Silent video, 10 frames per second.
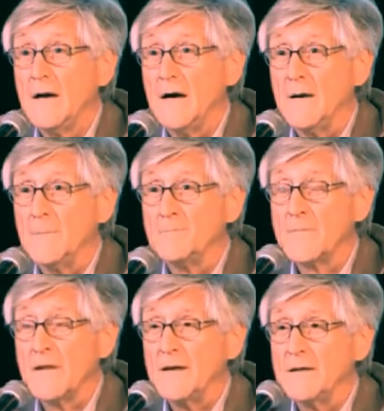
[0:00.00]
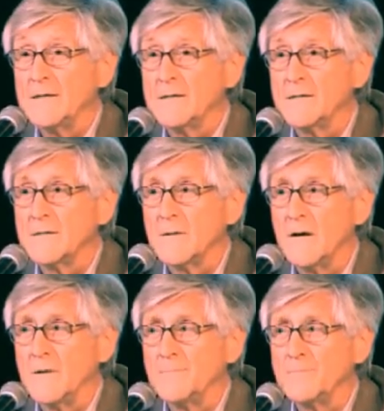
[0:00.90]
Um, and
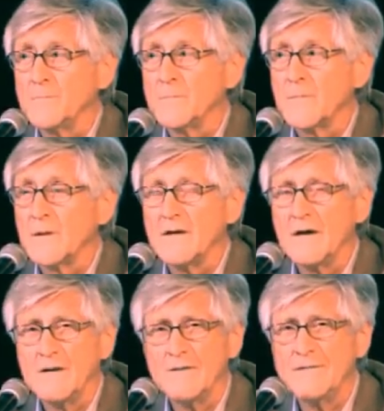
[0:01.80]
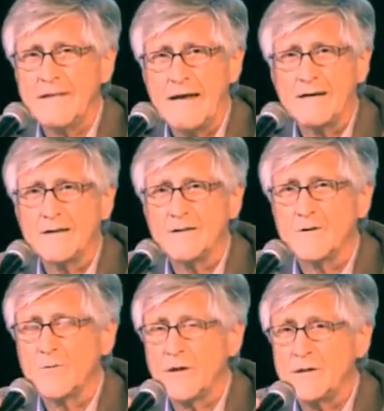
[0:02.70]
um, given that and the
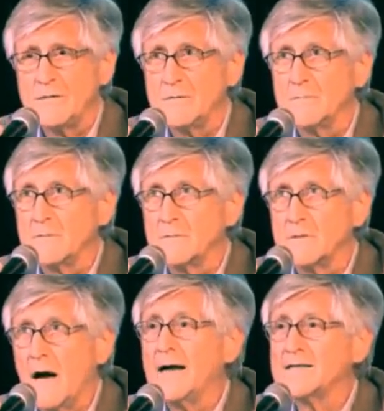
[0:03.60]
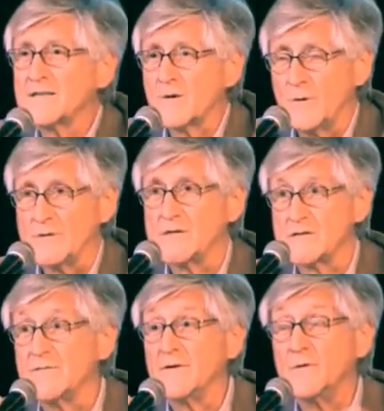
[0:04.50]
great consequences
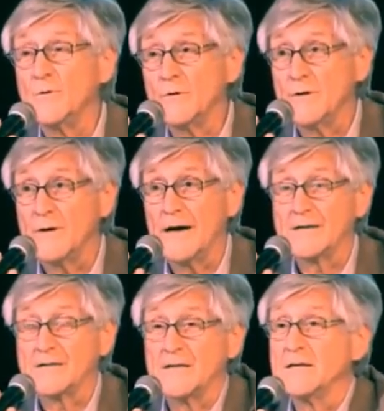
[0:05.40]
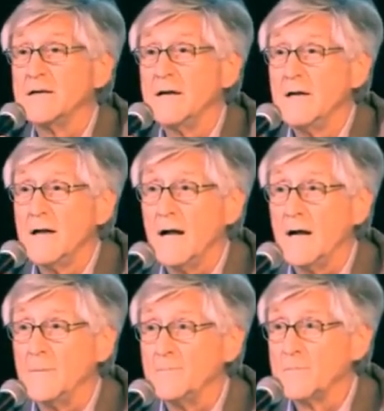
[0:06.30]
of a nuclear accident,
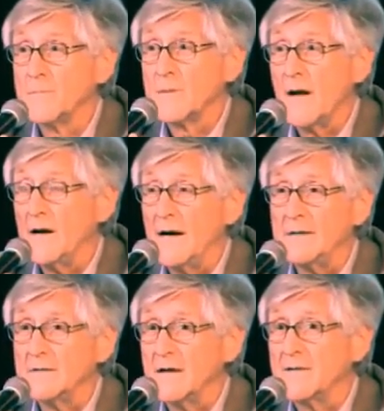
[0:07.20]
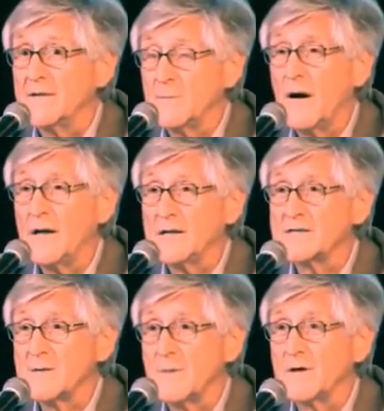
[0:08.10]
um, I, I, think
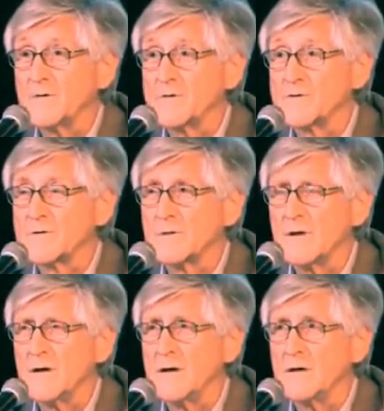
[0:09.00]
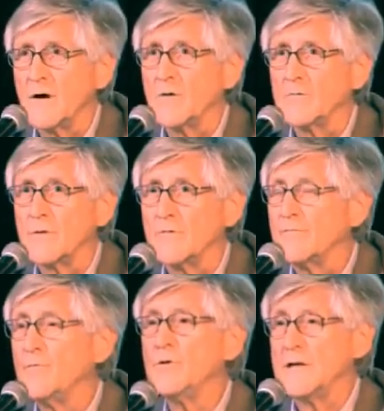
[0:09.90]
policymakers uh, are, are,
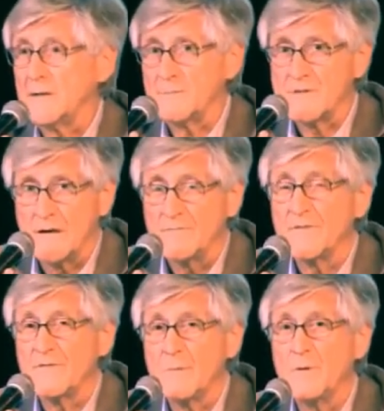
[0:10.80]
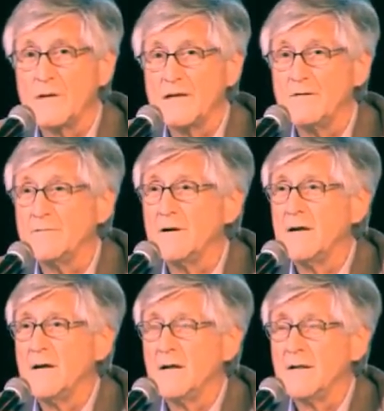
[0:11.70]
fooling themselves if they believe
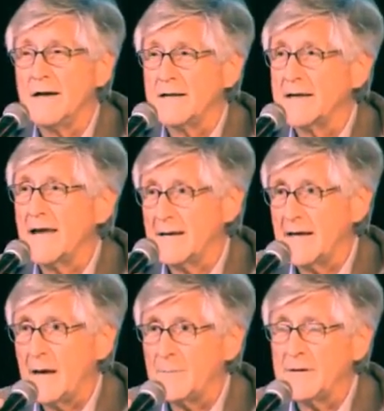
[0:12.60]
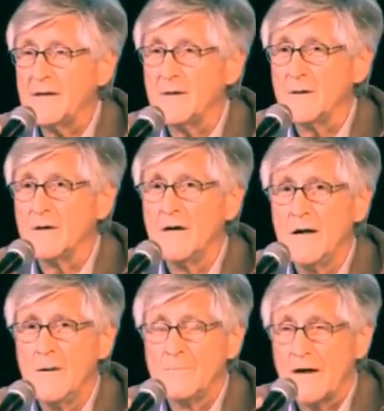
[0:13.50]
that it can't happen here.
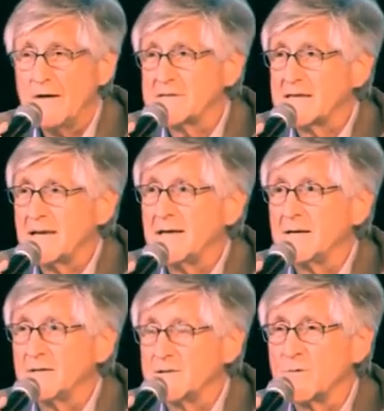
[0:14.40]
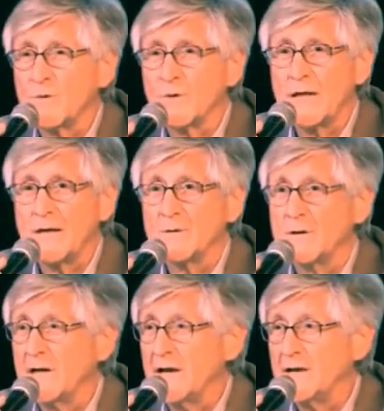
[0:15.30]
I have a saying sooner or later
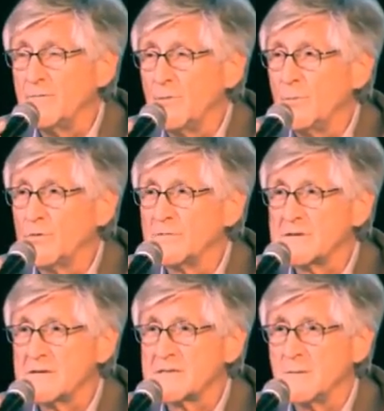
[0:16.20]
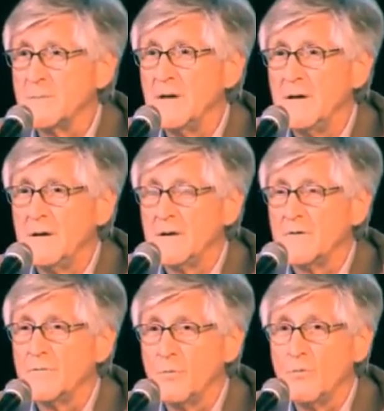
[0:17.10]
in any foolproof system, the
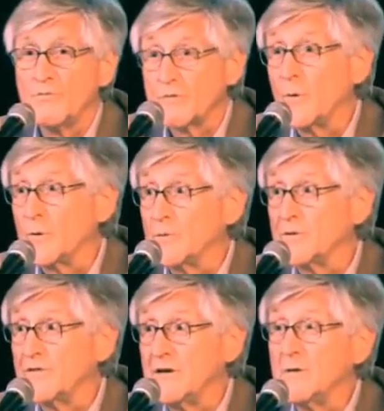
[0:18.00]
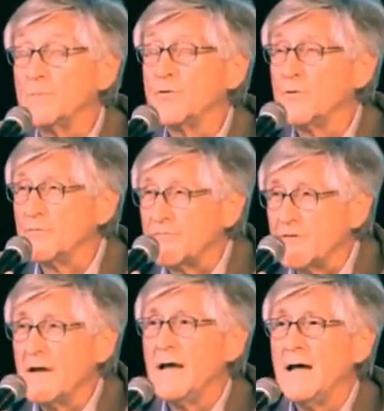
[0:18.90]
fools are going to exceed the proofs.
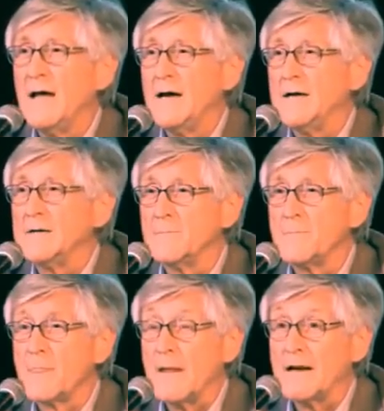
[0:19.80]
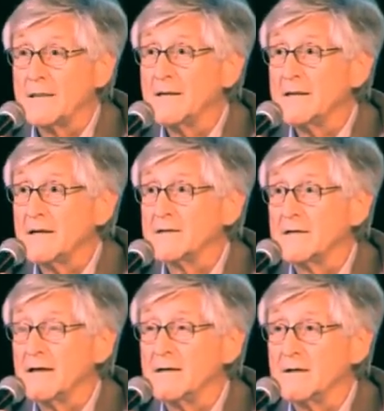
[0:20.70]
And, and I think that,
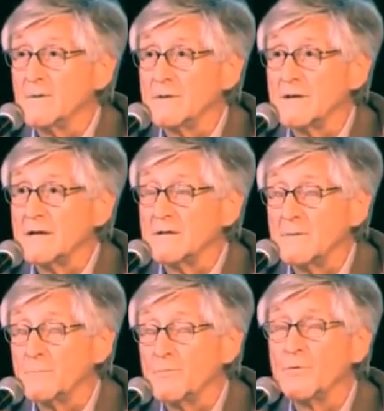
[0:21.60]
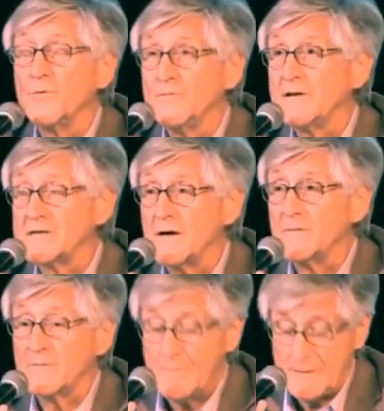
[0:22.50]
that, you know, that, that proved itself
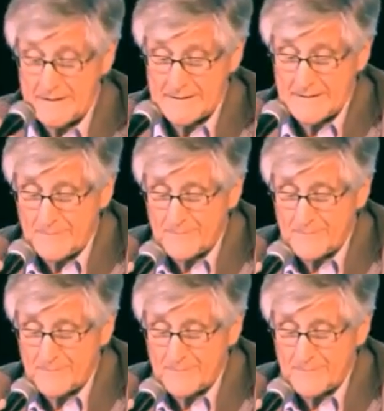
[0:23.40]
repeatedly.